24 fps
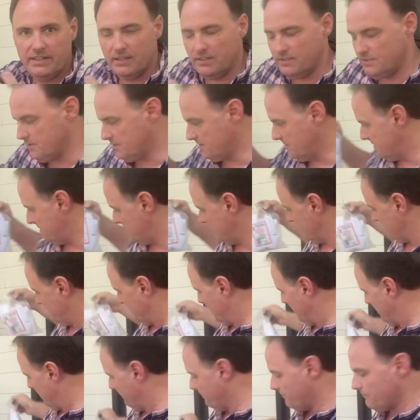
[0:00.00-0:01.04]
just a
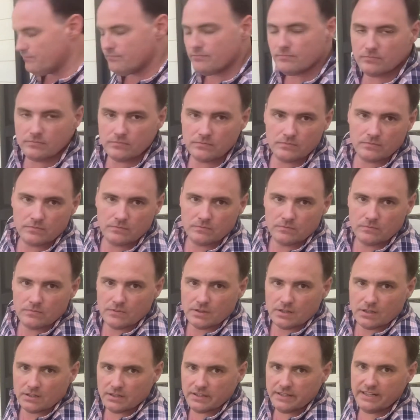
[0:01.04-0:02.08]
simple
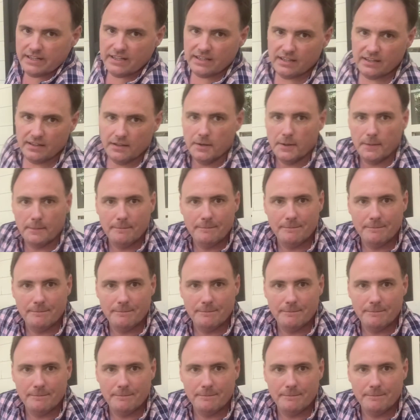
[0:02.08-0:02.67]
cleaning kit.